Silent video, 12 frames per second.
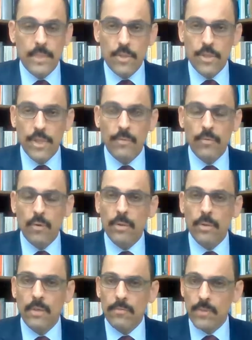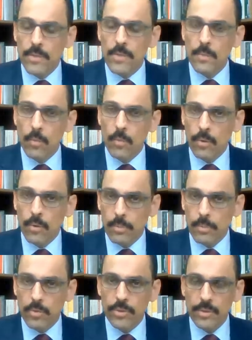achieved only a very small
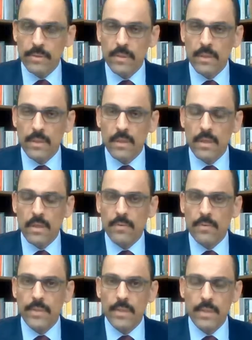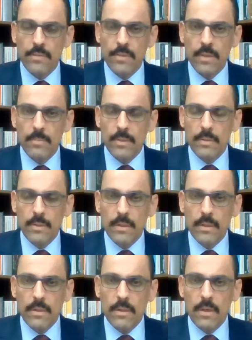portion of that agreement,
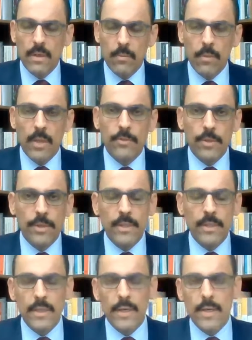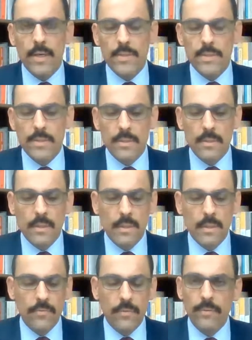while Turkey has
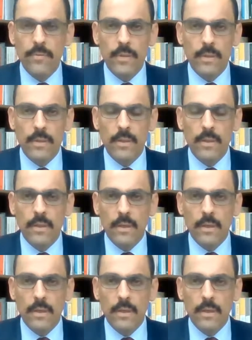fulfilled